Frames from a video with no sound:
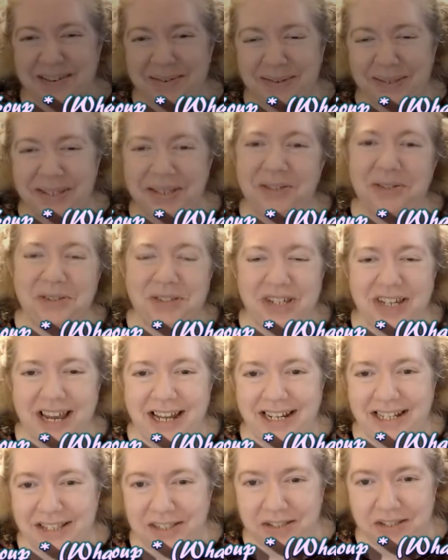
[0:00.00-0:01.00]
all you
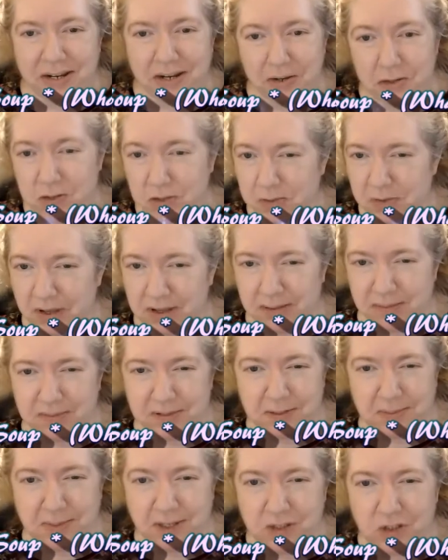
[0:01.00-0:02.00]
shining stars, welcome
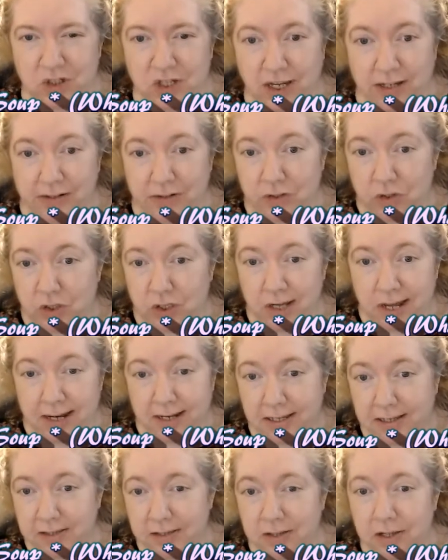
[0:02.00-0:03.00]
to my channel
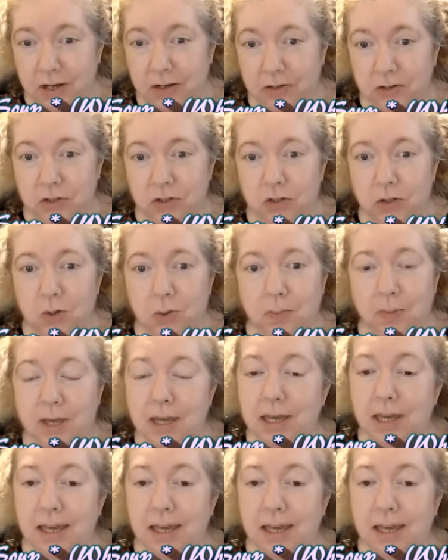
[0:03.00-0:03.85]
Shining Star Soup.